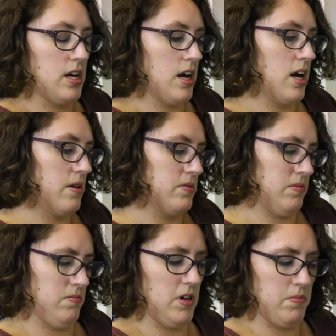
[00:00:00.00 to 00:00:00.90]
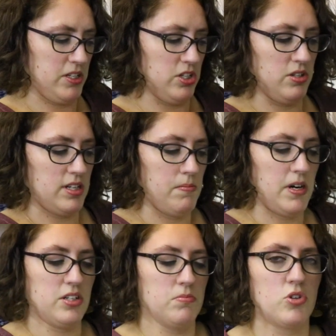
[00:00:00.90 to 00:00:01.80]
It might be too damp
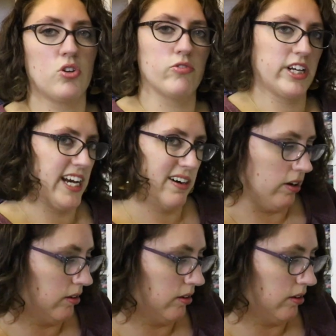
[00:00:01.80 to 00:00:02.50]
actually, I'm just going to wring it out a